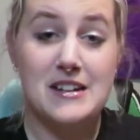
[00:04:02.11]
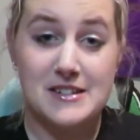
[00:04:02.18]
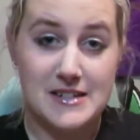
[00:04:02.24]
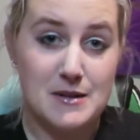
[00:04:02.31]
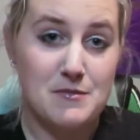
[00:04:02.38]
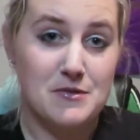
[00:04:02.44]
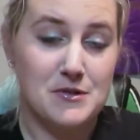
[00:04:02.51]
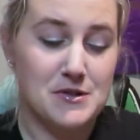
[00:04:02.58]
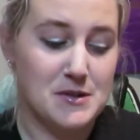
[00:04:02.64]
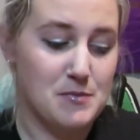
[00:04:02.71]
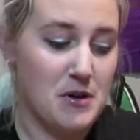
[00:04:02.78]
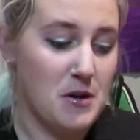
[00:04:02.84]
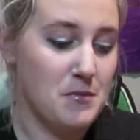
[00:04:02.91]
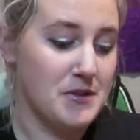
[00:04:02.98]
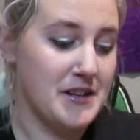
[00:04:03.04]
Dumbledore's
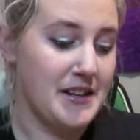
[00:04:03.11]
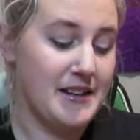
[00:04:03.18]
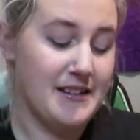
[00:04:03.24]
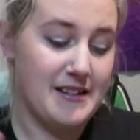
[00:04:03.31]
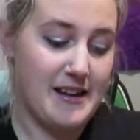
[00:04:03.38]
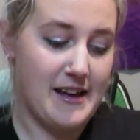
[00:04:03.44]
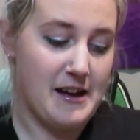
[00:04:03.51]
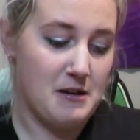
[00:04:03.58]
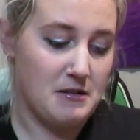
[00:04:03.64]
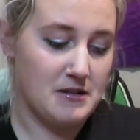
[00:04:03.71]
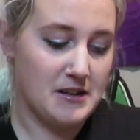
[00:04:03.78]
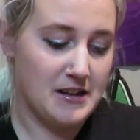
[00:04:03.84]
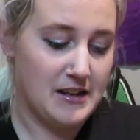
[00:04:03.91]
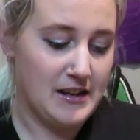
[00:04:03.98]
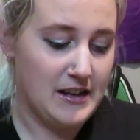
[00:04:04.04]
probably out
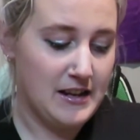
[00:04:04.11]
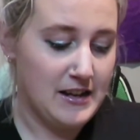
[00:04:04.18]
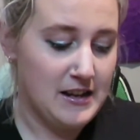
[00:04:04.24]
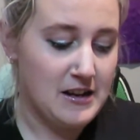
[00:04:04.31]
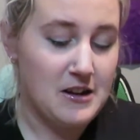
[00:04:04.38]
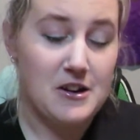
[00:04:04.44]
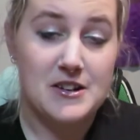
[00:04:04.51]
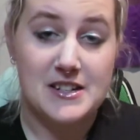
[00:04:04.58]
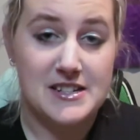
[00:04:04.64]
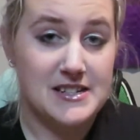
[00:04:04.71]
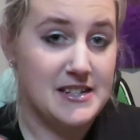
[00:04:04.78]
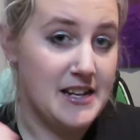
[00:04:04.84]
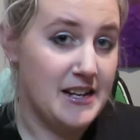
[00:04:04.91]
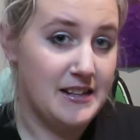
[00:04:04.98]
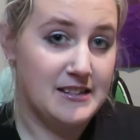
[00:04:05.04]
on a
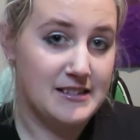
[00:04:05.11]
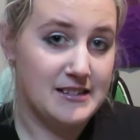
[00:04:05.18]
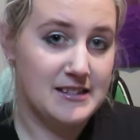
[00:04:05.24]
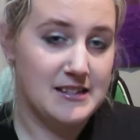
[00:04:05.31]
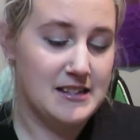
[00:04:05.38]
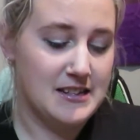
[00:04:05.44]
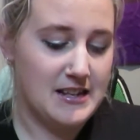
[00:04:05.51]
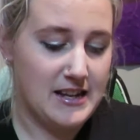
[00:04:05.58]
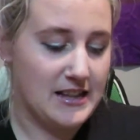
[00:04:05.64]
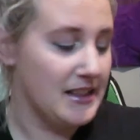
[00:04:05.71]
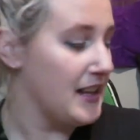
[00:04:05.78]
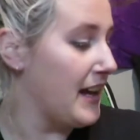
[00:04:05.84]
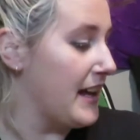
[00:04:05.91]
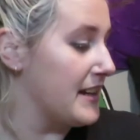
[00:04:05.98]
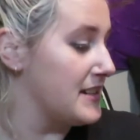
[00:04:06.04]
seat at,
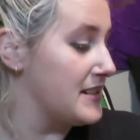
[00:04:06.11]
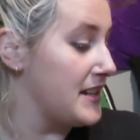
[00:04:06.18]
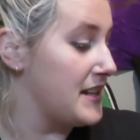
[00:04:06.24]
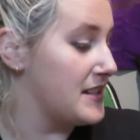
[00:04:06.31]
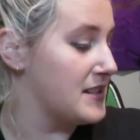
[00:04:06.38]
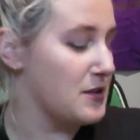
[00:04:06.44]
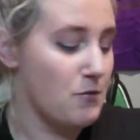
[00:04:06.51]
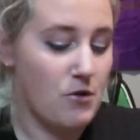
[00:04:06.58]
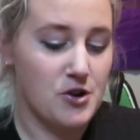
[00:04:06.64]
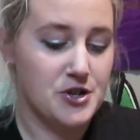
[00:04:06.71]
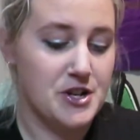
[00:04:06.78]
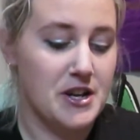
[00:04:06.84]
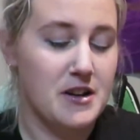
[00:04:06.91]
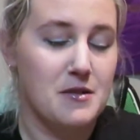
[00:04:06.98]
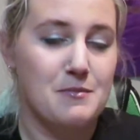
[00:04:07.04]
a desk
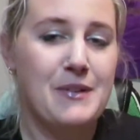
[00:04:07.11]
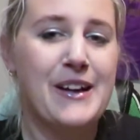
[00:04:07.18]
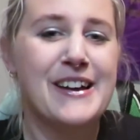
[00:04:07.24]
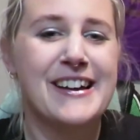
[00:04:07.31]
watching him.